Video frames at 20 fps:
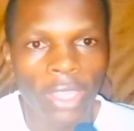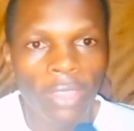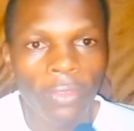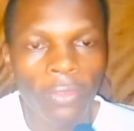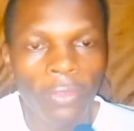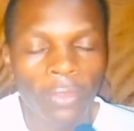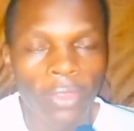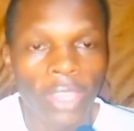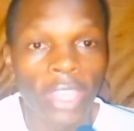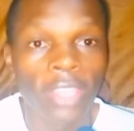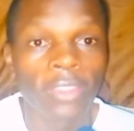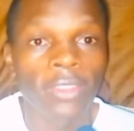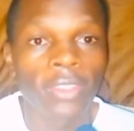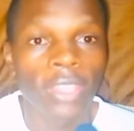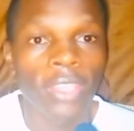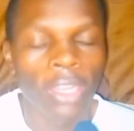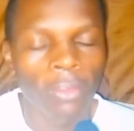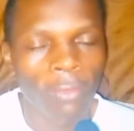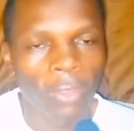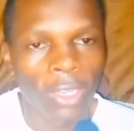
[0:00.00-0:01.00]
If there
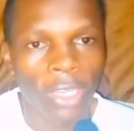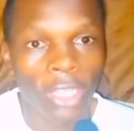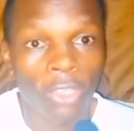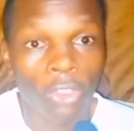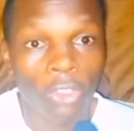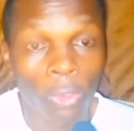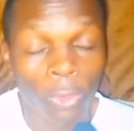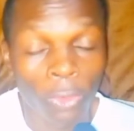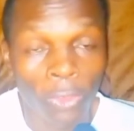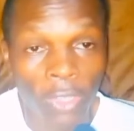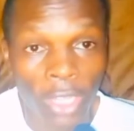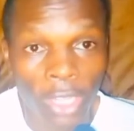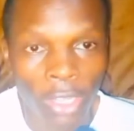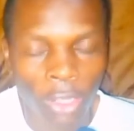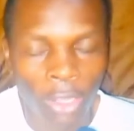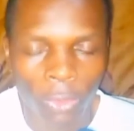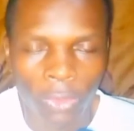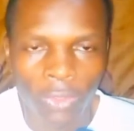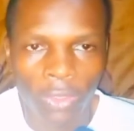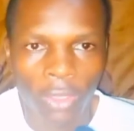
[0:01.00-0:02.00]
is invitation to
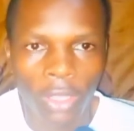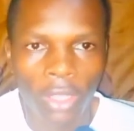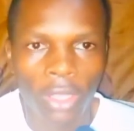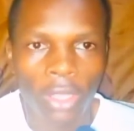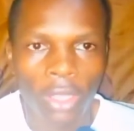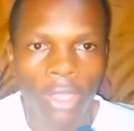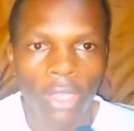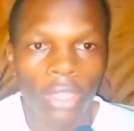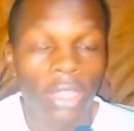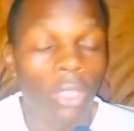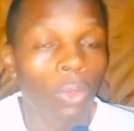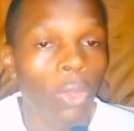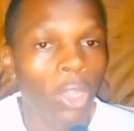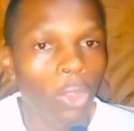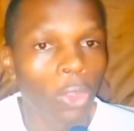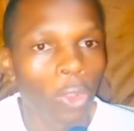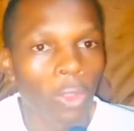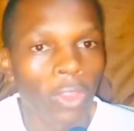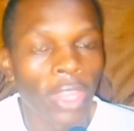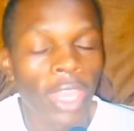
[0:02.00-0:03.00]
STATEHOUSE, they
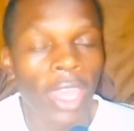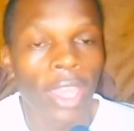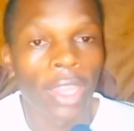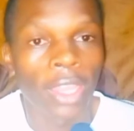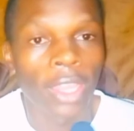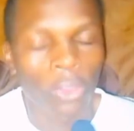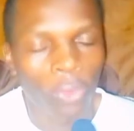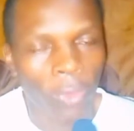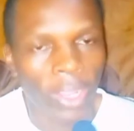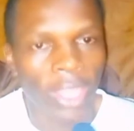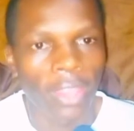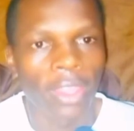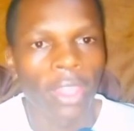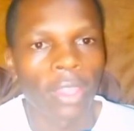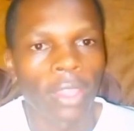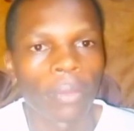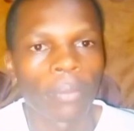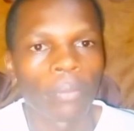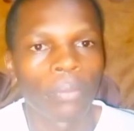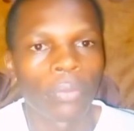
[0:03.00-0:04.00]
will go there together.
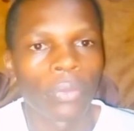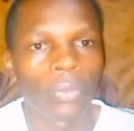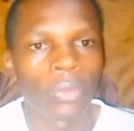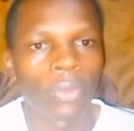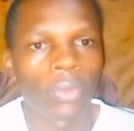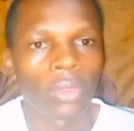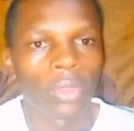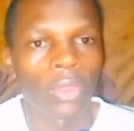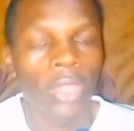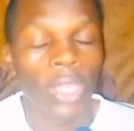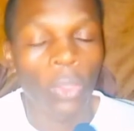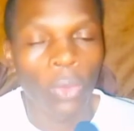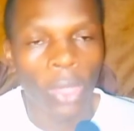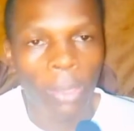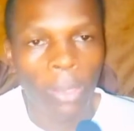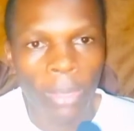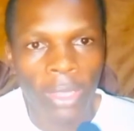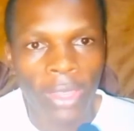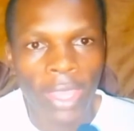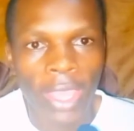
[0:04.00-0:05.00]
They
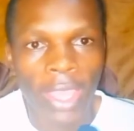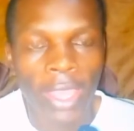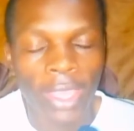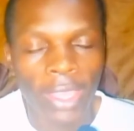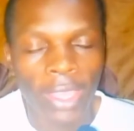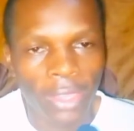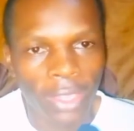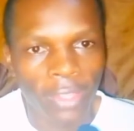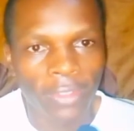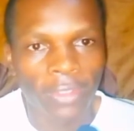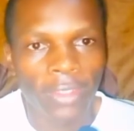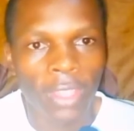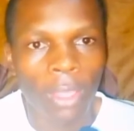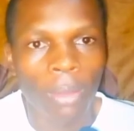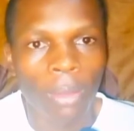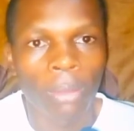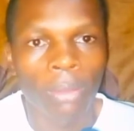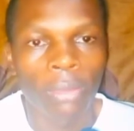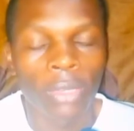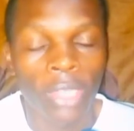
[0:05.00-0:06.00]
will be there in the
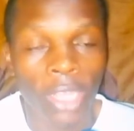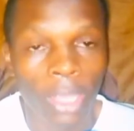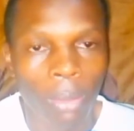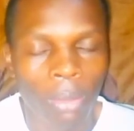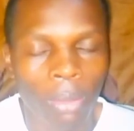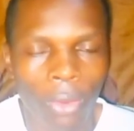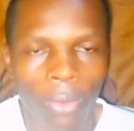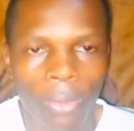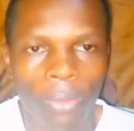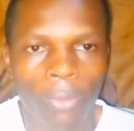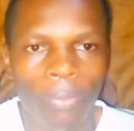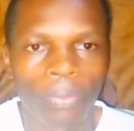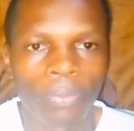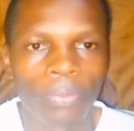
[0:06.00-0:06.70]
same table.